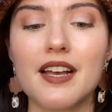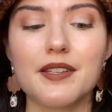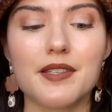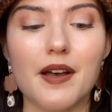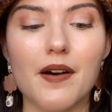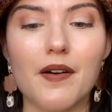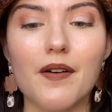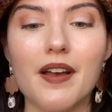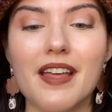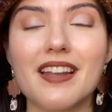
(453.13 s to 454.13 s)

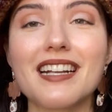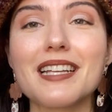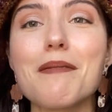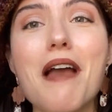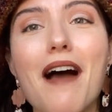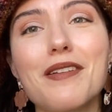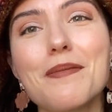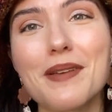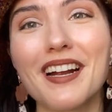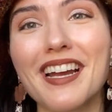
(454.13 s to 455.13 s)
So the next time you have
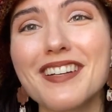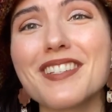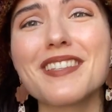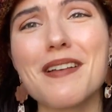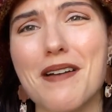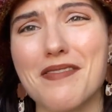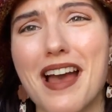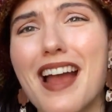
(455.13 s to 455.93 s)
your period, just think about that.